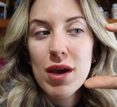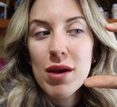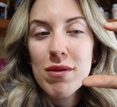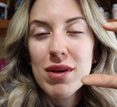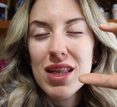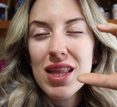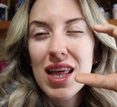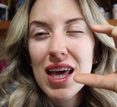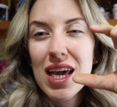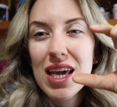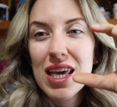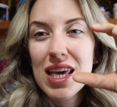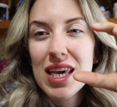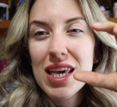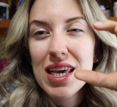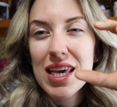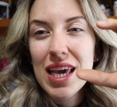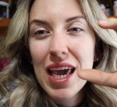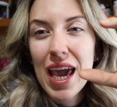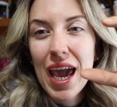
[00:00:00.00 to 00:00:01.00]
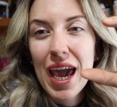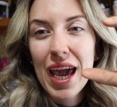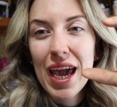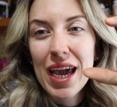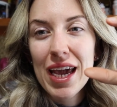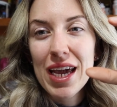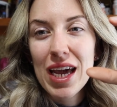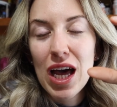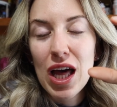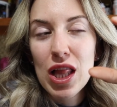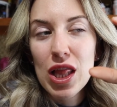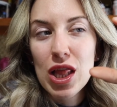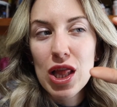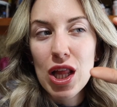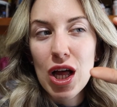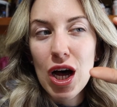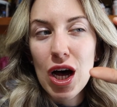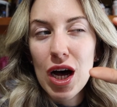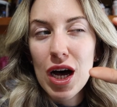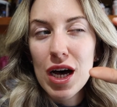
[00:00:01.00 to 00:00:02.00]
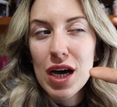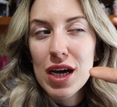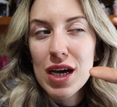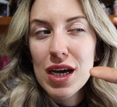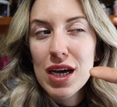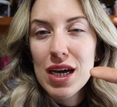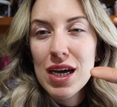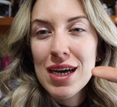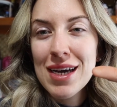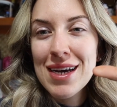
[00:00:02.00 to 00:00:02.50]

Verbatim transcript: maybe like yay long